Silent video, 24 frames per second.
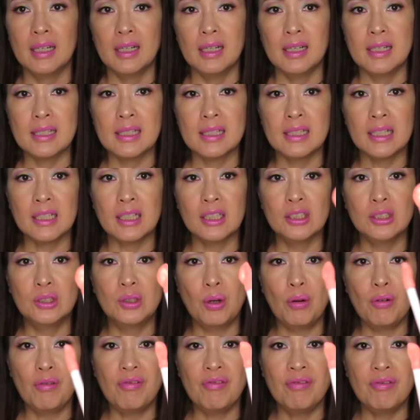It's like a
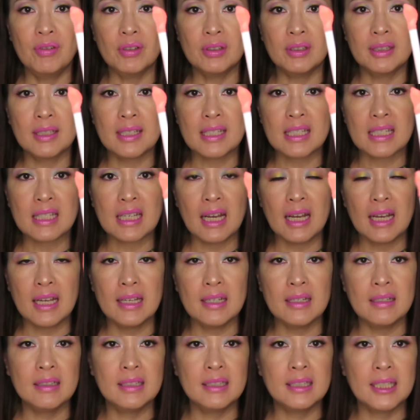doe foot
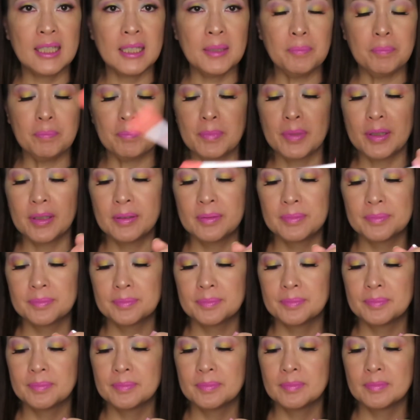design tip,
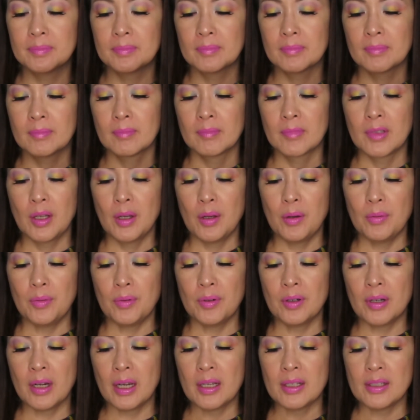
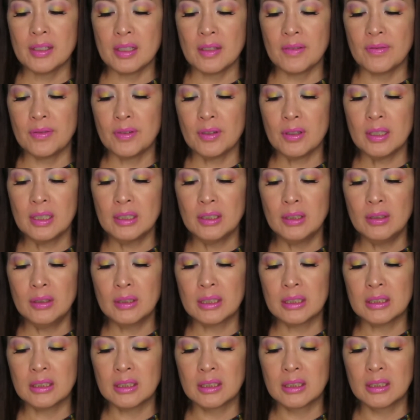whereas if you're gonna look
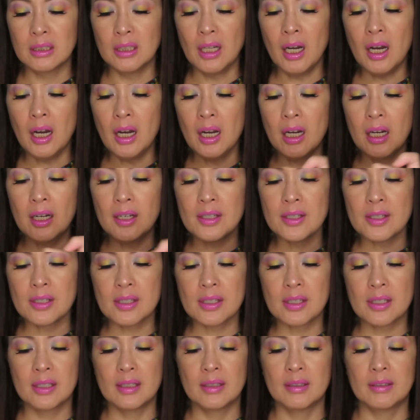at the
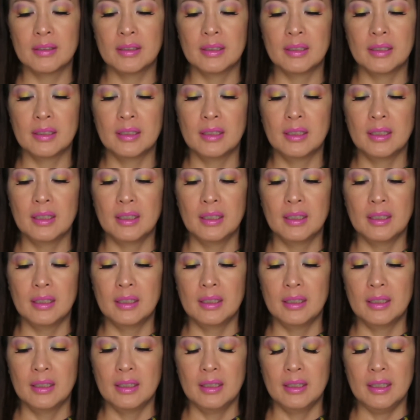gloss,
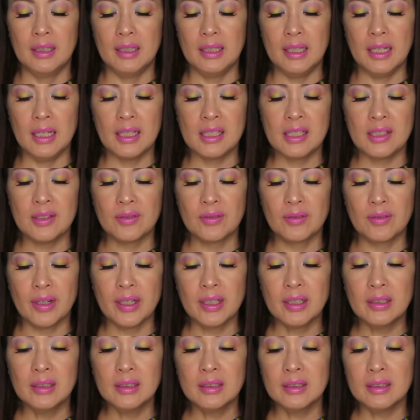it's the
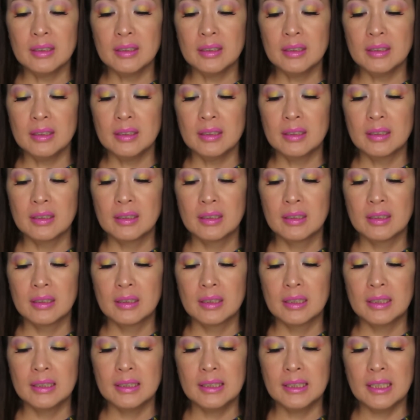regular
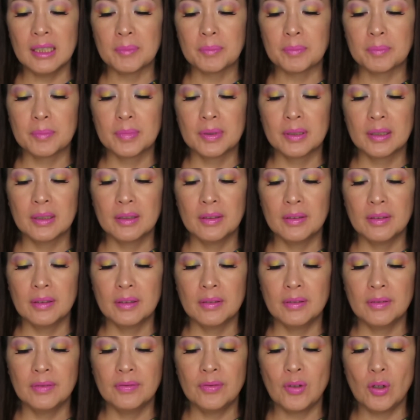tip,
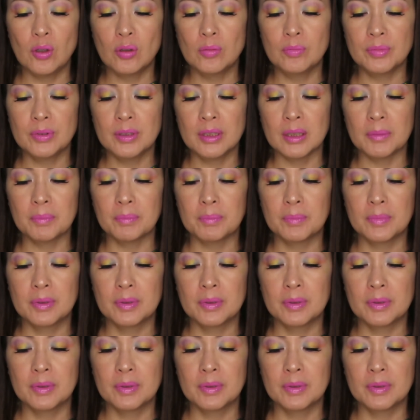foam tip.